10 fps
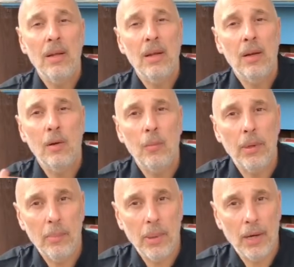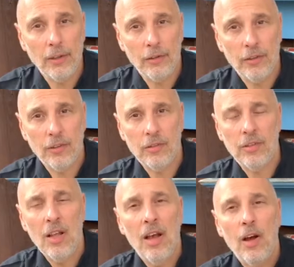a little bit of patience,
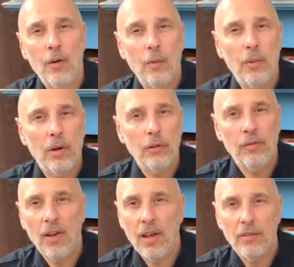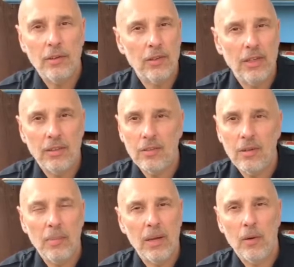and all those flavours
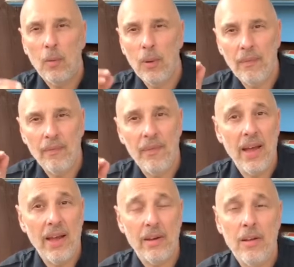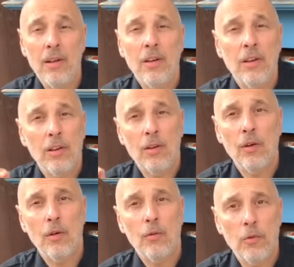intermingle, and then you've got
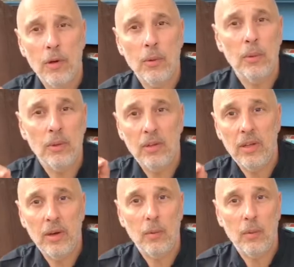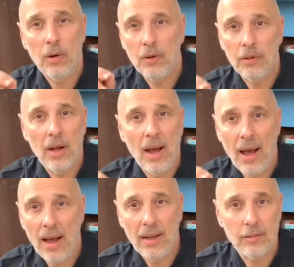the real deal on your
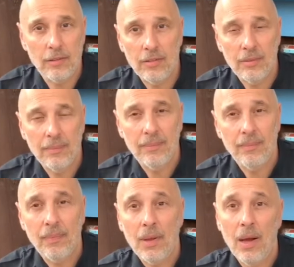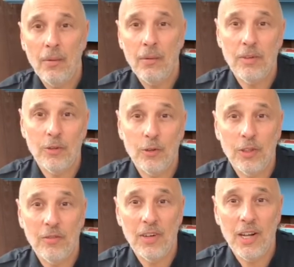hands. I hope you've enjoyed
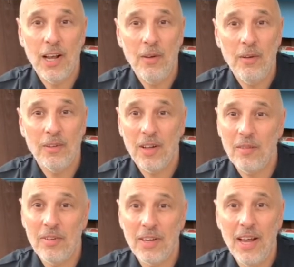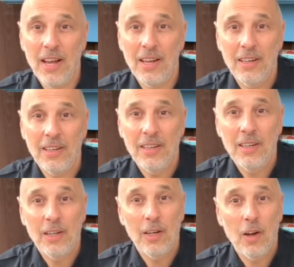the video. Don't forget,
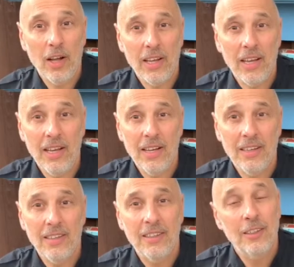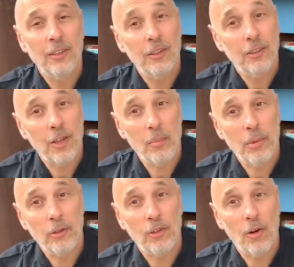like it. Don't be a
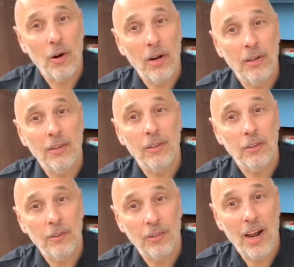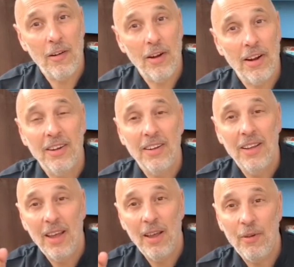schnorrer. Share it.
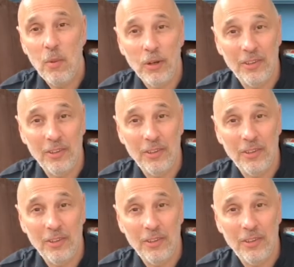If you're